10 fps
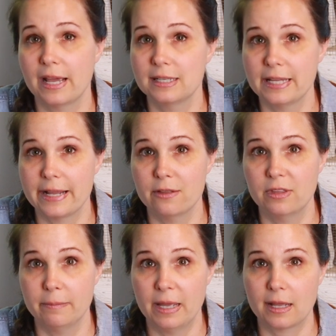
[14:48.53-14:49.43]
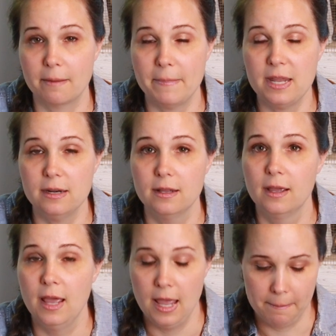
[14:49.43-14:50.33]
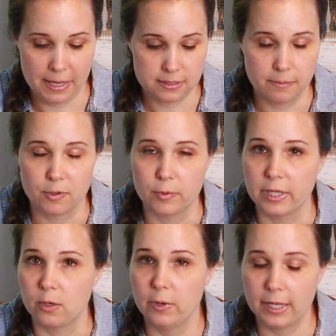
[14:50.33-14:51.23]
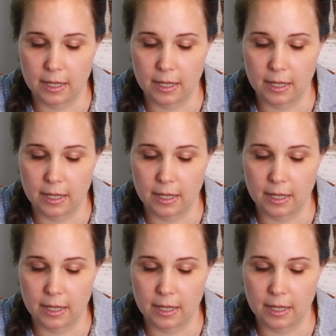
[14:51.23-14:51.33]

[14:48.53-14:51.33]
I can take out that pack of meat, make something really quick.